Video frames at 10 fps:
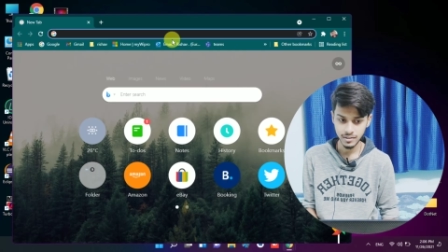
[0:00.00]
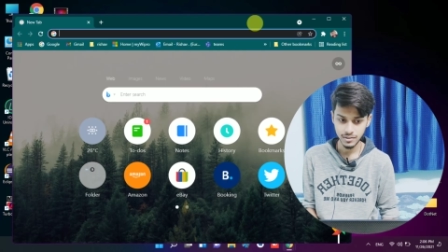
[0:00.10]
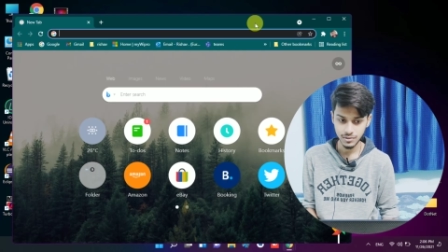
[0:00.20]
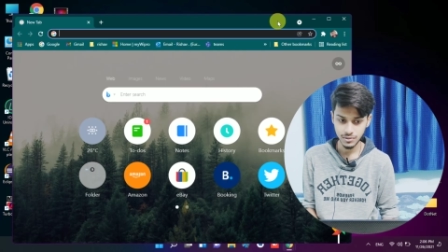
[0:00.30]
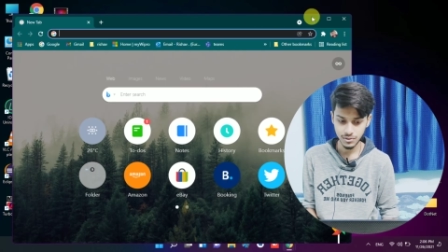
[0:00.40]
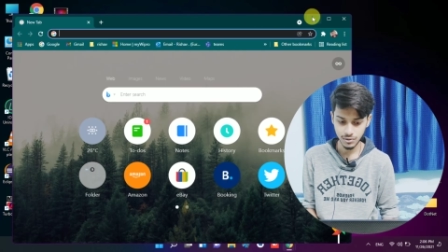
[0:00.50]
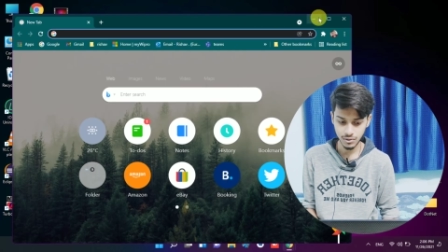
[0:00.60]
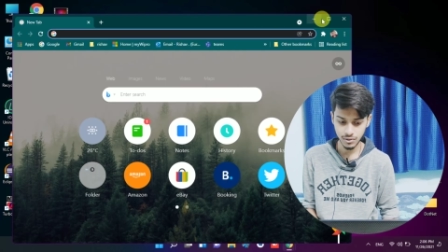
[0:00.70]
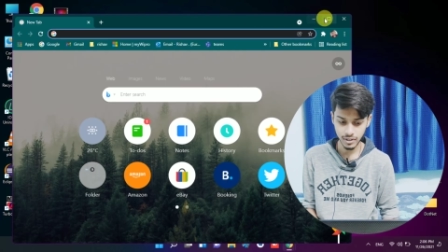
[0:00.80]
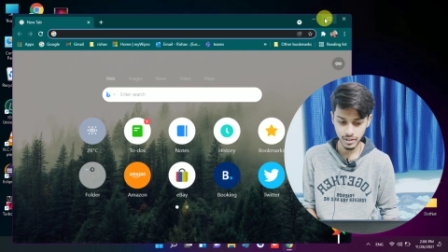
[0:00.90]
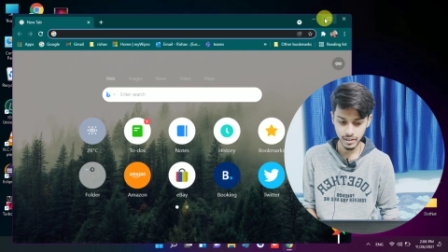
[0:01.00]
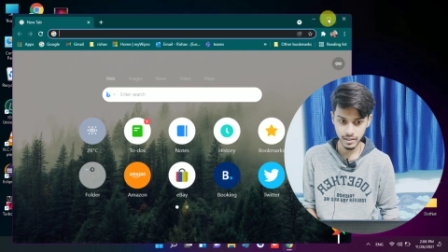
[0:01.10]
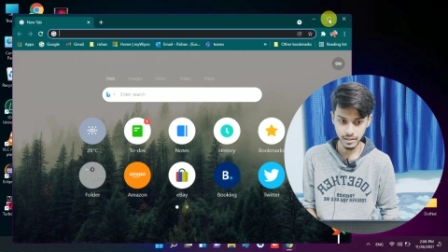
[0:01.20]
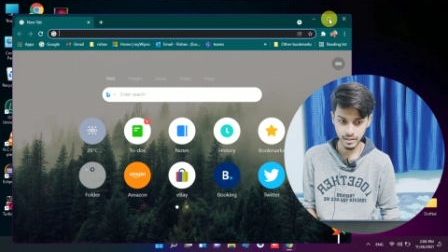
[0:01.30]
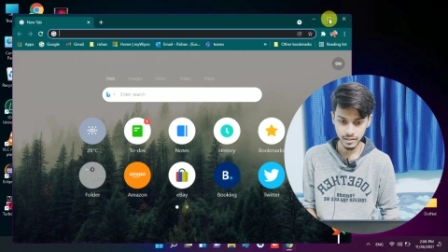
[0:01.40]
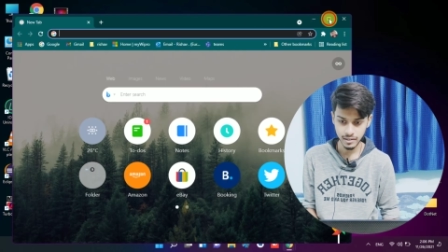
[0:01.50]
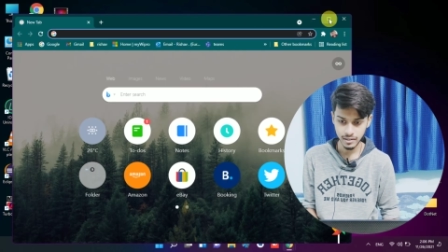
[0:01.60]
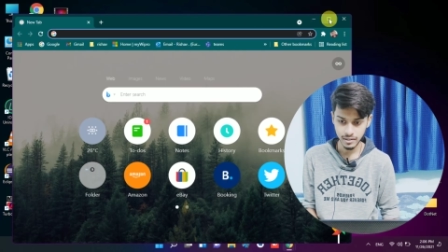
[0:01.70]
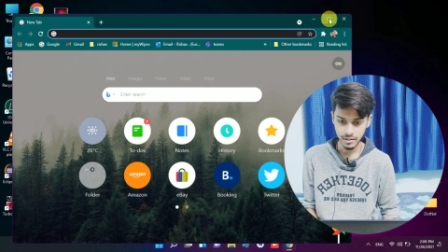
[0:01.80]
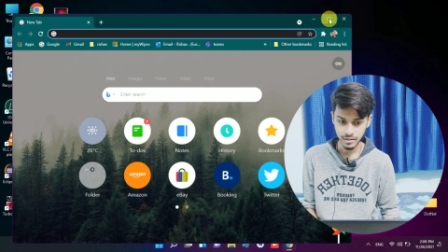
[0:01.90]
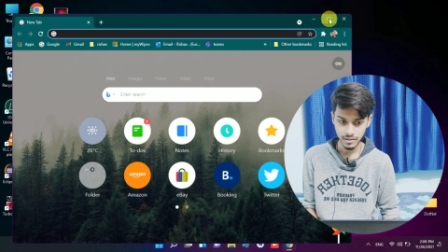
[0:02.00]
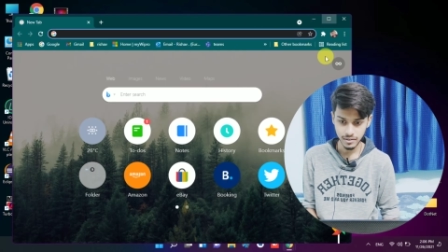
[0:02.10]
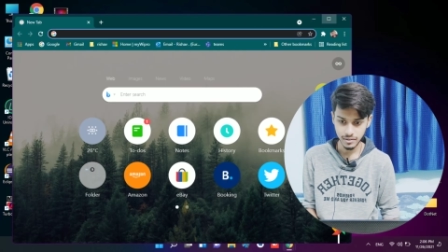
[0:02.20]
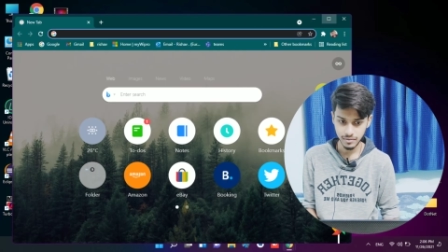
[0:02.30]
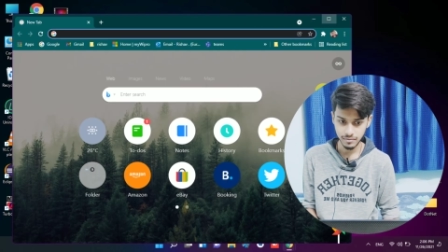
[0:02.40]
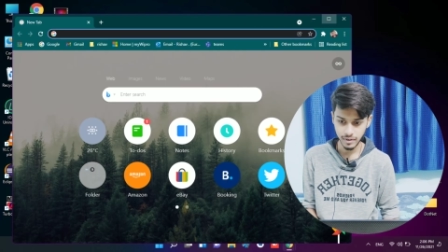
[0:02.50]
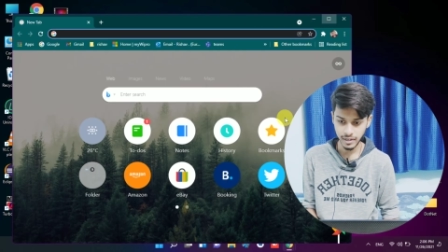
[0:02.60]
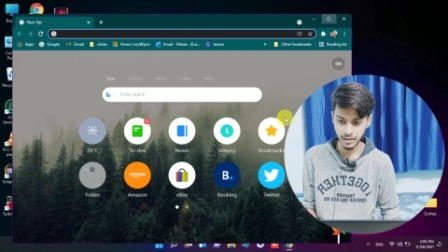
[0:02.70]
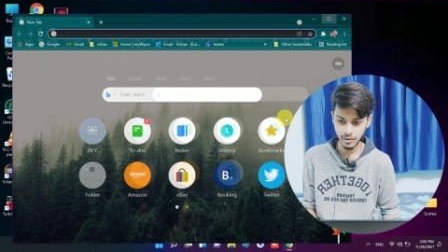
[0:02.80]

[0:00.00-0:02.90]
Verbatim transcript: so here when I